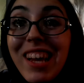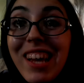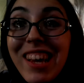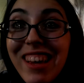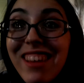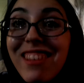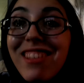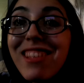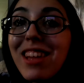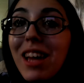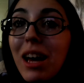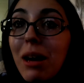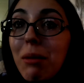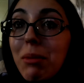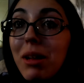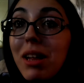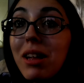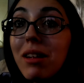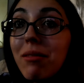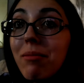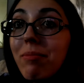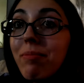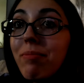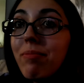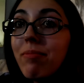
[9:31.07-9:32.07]
He's coming.
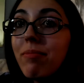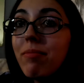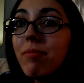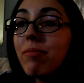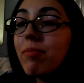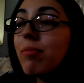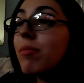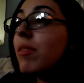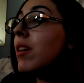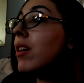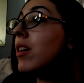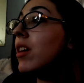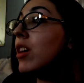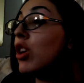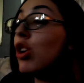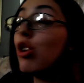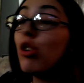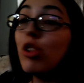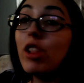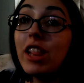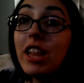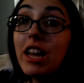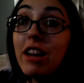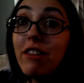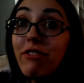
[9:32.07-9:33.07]

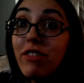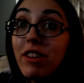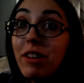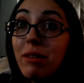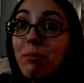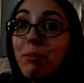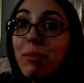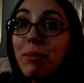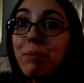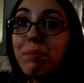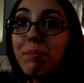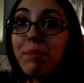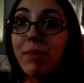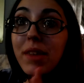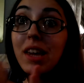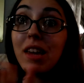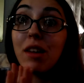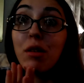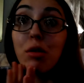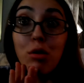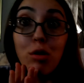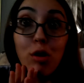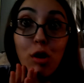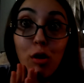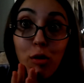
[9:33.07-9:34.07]
You'll love him.
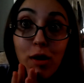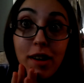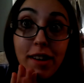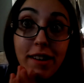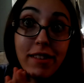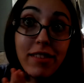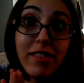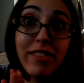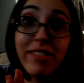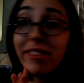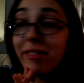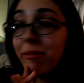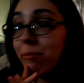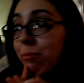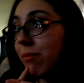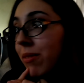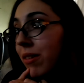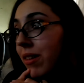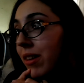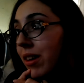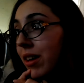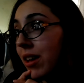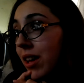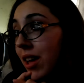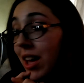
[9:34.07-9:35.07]
He's so handsome.
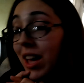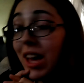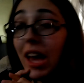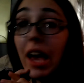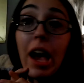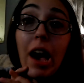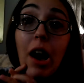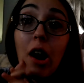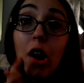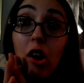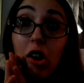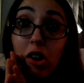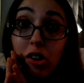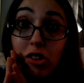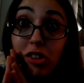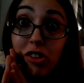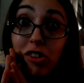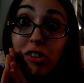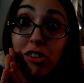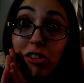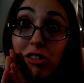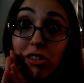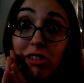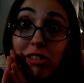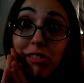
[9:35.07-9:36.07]
All the
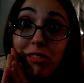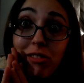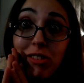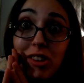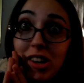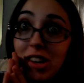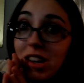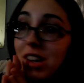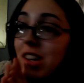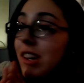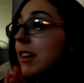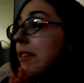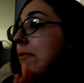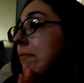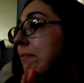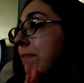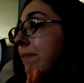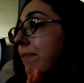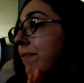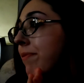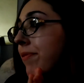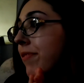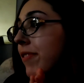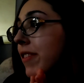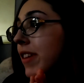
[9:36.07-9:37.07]
girls want him.
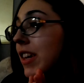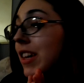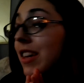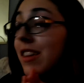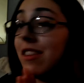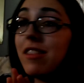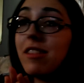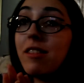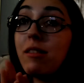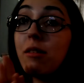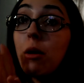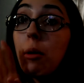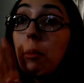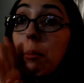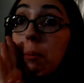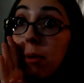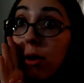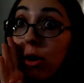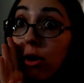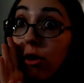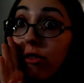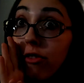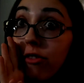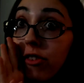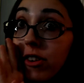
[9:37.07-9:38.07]
He's
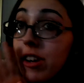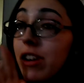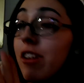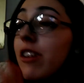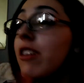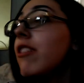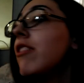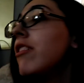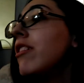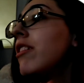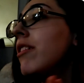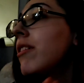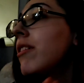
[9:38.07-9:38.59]
perfect.